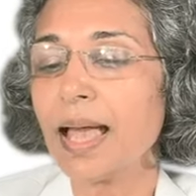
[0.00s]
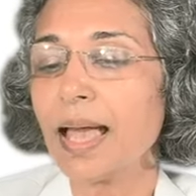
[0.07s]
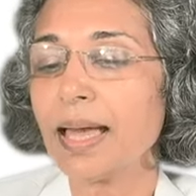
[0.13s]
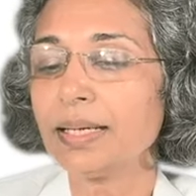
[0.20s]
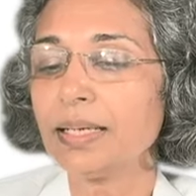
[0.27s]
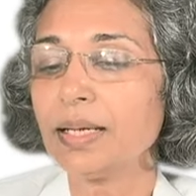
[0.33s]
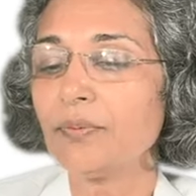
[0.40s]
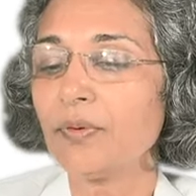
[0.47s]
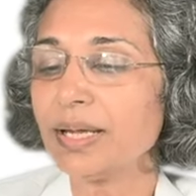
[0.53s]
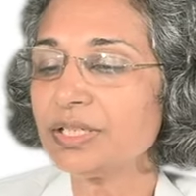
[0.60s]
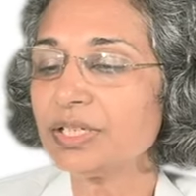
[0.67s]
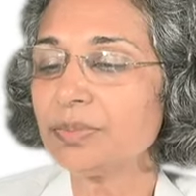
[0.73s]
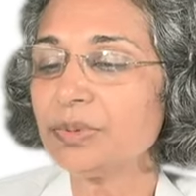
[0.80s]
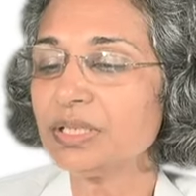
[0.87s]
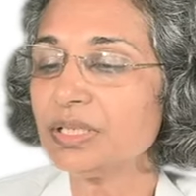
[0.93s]
And
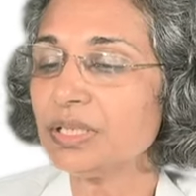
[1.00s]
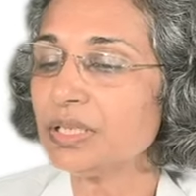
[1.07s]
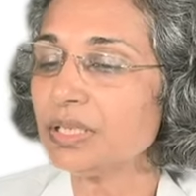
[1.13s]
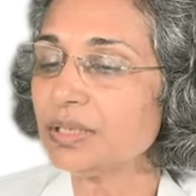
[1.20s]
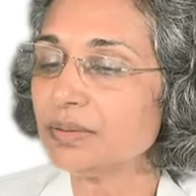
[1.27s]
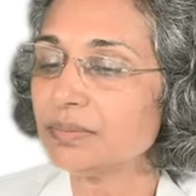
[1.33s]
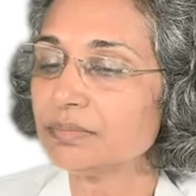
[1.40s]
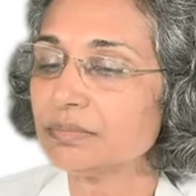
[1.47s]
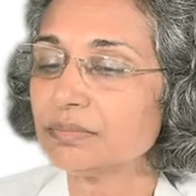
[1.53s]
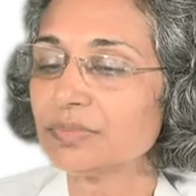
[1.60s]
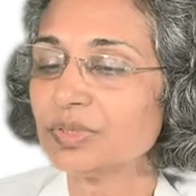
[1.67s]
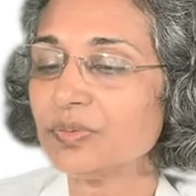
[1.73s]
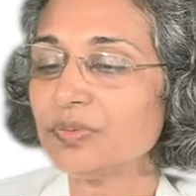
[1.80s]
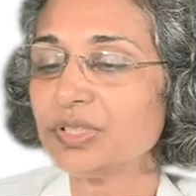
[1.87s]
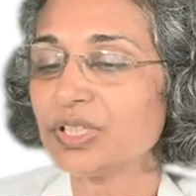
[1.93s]
vitamin D,
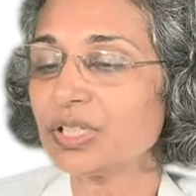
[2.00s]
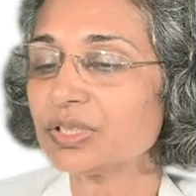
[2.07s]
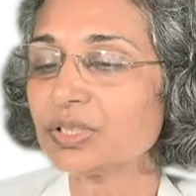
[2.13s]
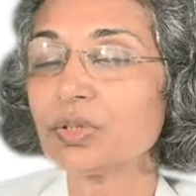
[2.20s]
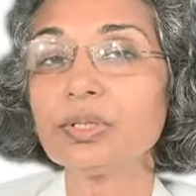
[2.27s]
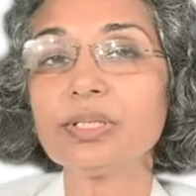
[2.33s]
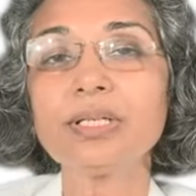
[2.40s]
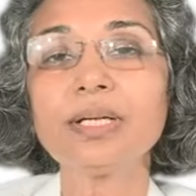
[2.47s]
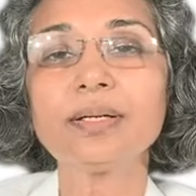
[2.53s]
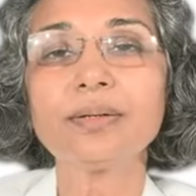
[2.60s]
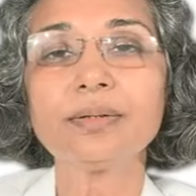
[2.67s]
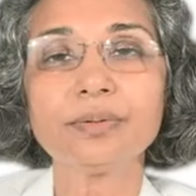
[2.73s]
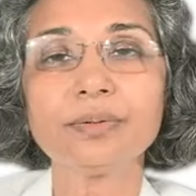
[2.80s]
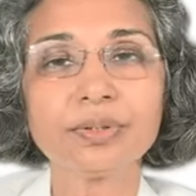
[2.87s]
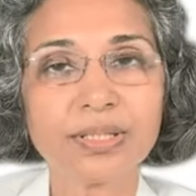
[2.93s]
we checked only
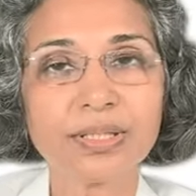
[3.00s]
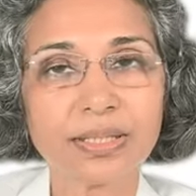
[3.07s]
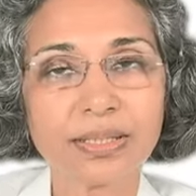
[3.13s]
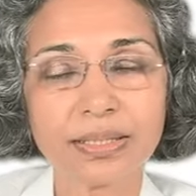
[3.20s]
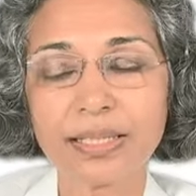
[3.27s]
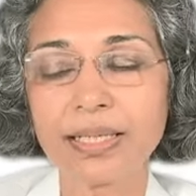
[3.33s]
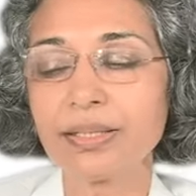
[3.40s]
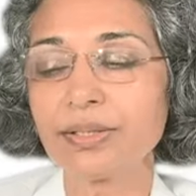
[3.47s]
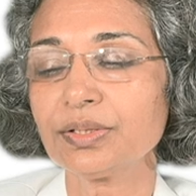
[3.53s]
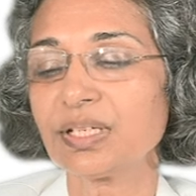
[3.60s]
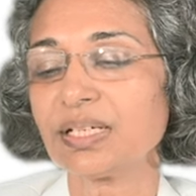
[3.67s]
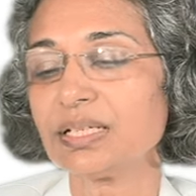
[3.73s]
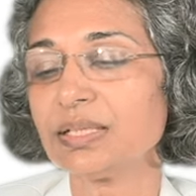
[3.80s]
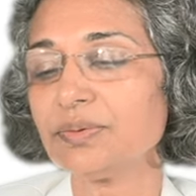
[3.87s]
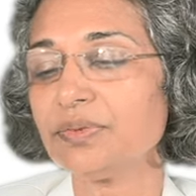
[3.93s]
the
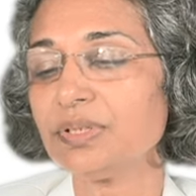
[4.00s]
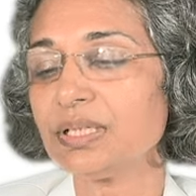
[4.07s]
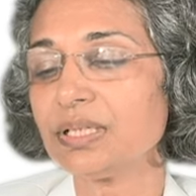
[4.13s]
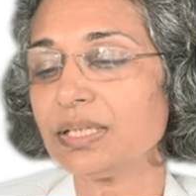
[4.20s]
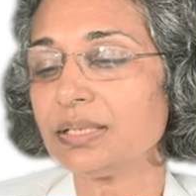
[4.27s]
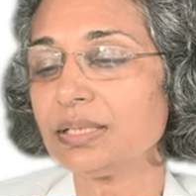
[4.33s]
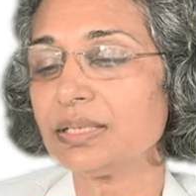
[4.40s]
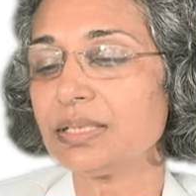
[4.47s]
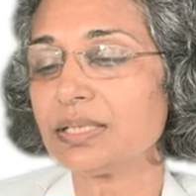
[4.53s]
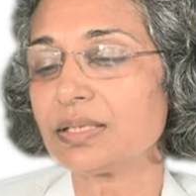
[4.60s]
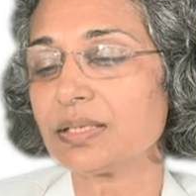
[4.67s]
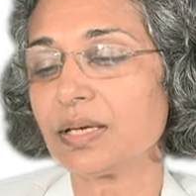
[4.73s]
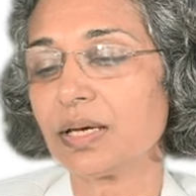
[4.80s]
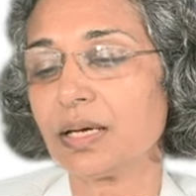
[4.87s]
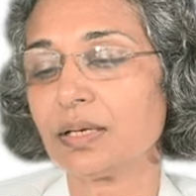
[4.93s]
second week, and it
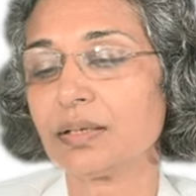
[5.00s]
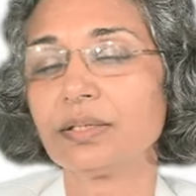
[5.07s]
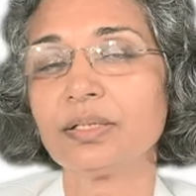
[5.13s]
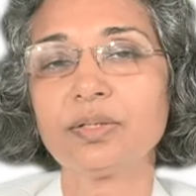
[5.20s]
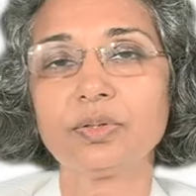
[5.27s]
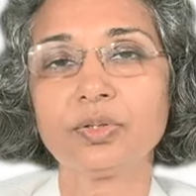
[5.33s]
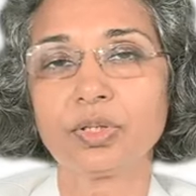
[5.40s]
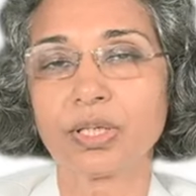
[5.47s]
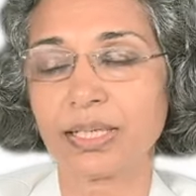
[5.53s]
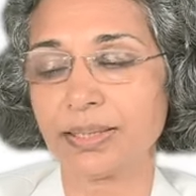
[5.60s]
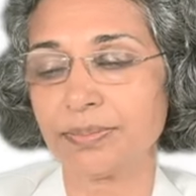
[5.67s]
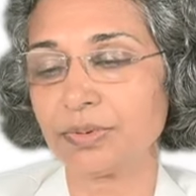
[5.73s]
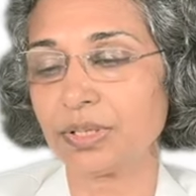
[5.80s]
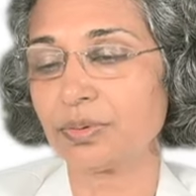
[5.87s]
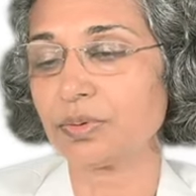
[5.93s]
is
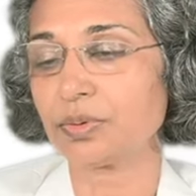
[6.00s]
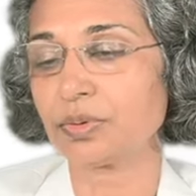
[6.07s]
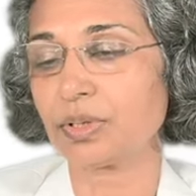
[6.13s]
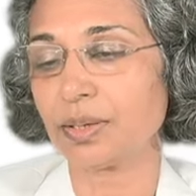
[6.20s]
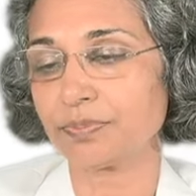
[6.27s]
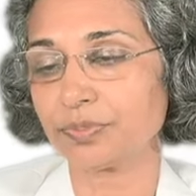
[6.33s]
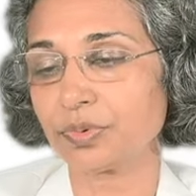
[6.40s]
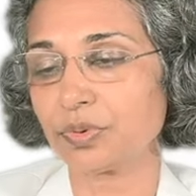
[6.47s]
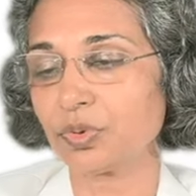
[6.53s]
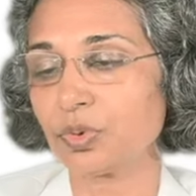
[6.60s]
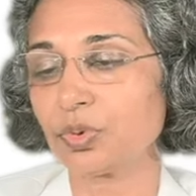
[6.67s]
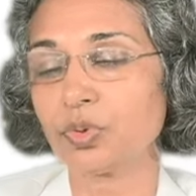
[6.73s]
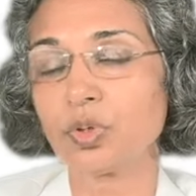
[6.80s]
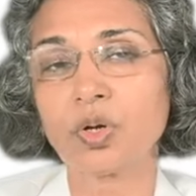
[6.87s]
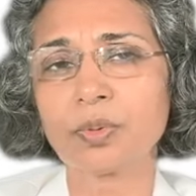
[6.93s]
came down
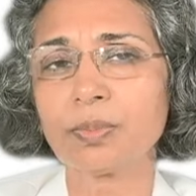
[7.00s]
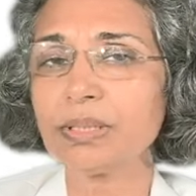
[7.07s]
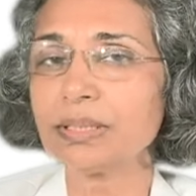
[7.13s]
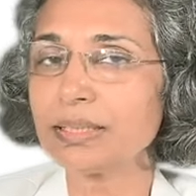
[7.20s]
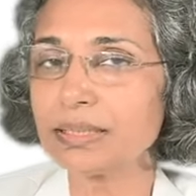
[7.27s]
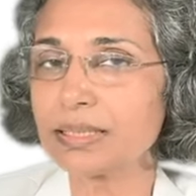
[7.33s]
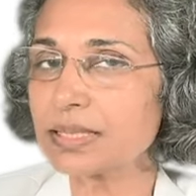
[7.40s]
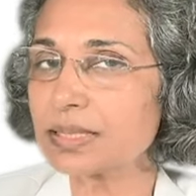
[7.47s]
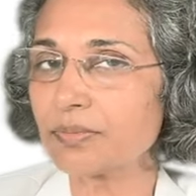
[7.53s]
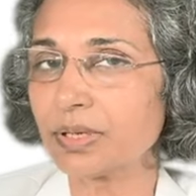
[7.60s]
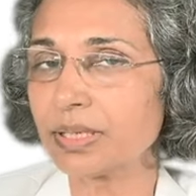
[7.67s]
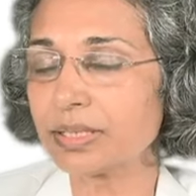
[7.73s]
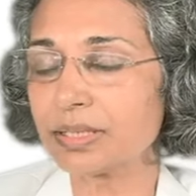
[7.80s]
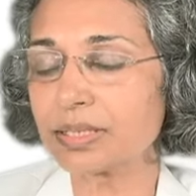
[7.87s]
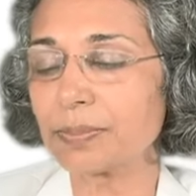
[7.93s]
to normal. That is
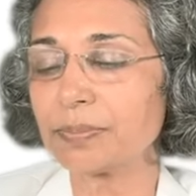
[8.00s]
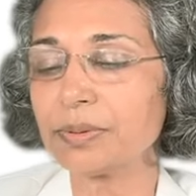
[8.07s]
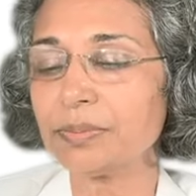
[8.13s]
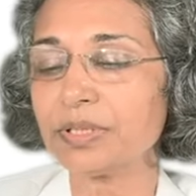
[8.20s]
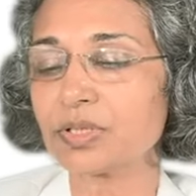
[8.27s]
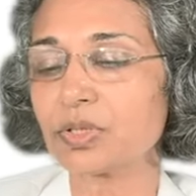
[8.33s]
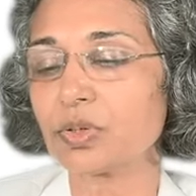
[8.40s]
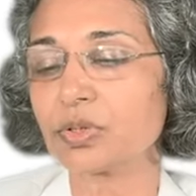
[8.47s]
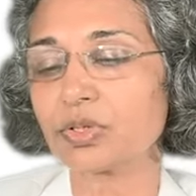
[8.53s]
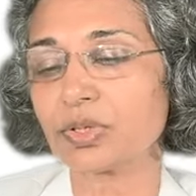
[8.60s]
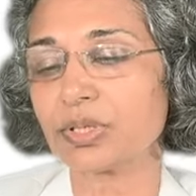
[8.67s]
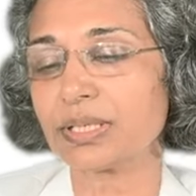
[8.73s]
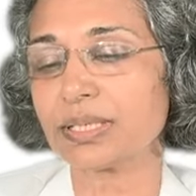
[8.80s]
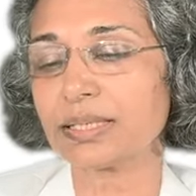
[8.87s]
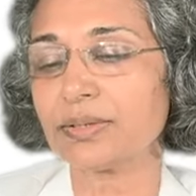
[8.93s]
why supplements also
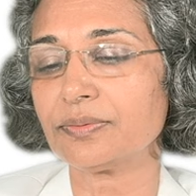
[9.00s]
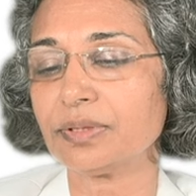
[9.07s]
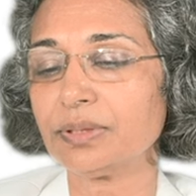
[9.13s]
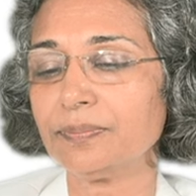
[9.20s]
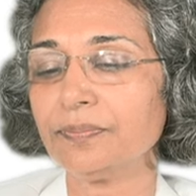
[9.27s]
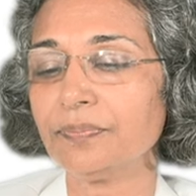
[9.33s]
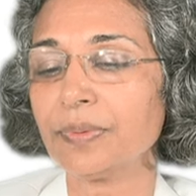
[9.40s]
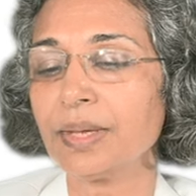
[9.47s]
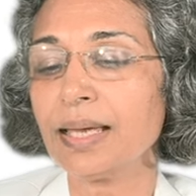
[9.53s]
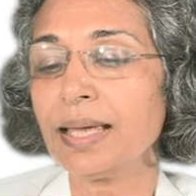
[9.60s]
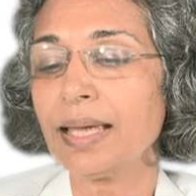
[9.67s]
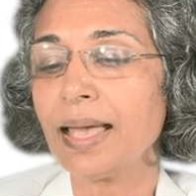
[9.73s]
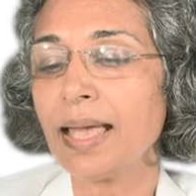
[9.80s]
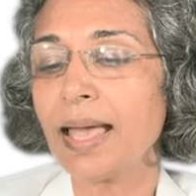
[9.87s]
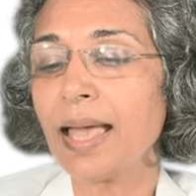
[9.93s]
have given.
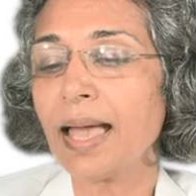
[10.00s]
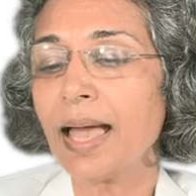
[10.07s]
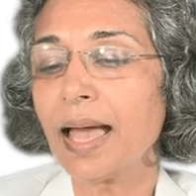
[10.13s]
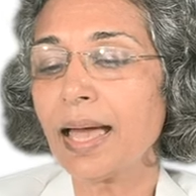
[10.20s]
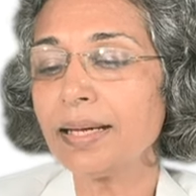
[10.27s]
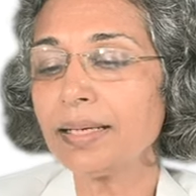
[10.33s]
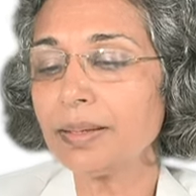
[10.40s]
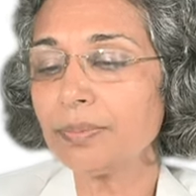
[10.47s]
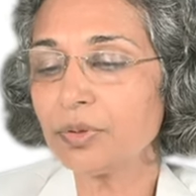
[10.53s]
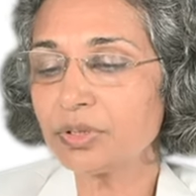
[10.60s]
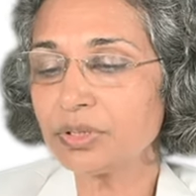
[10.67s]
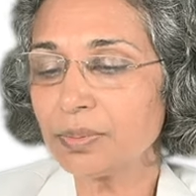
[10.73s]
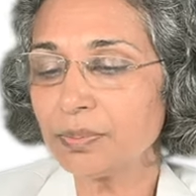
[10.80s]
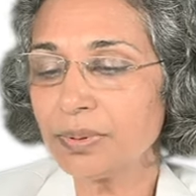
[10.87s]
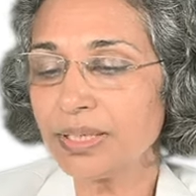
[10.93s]
And
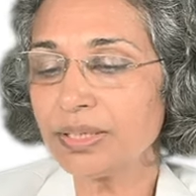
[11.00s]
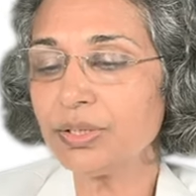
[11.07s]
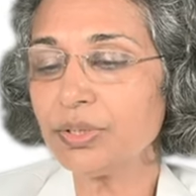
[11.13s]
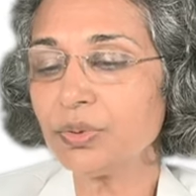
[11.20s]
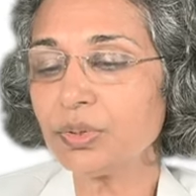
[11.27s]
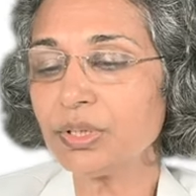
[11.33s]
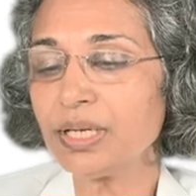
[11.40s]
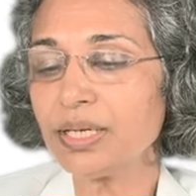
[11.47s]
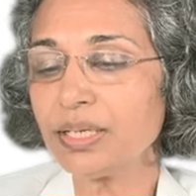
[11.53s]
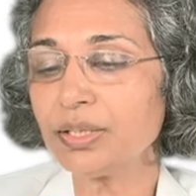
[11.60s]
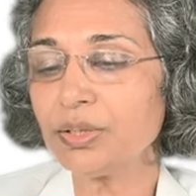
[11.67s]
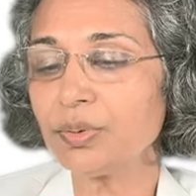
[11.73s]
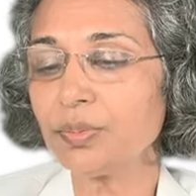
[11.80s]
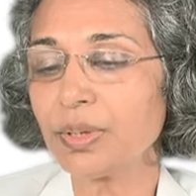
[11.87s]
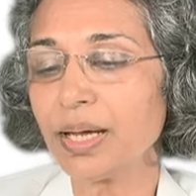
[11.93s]
about the blood urea
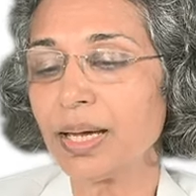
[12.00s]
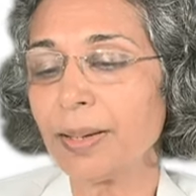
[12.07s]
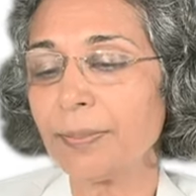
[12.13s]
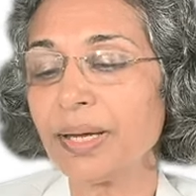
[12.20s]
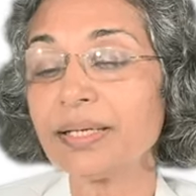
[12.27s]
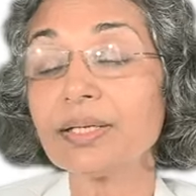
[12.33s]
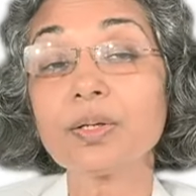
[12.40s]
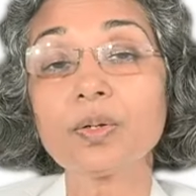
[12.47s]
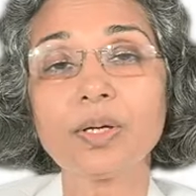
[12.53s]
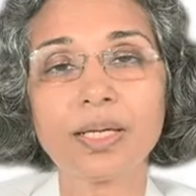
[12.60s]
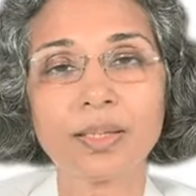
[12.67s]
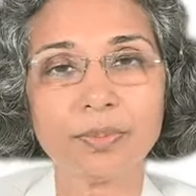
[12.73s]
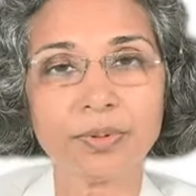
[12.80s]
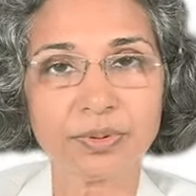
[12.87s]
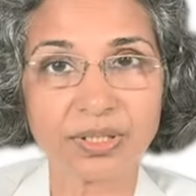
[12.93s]
and
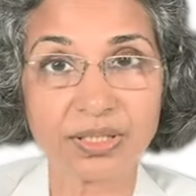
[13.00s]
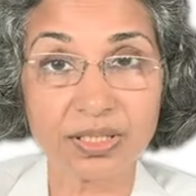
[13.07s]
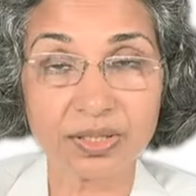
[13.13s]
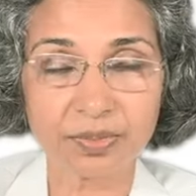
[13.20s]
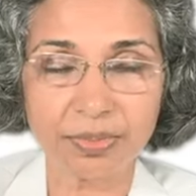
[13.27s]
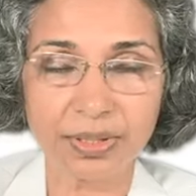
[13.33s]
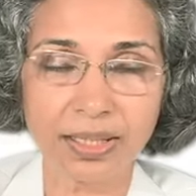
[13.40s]
microalbumin, that is